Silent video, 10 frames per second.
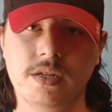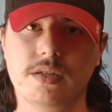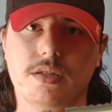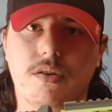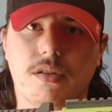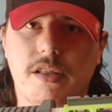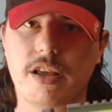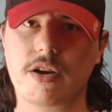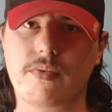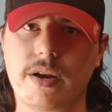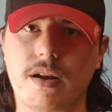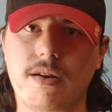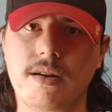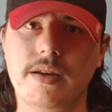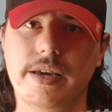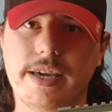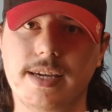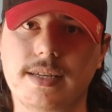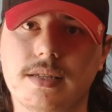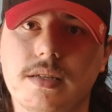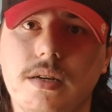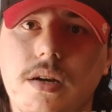So the clear winner is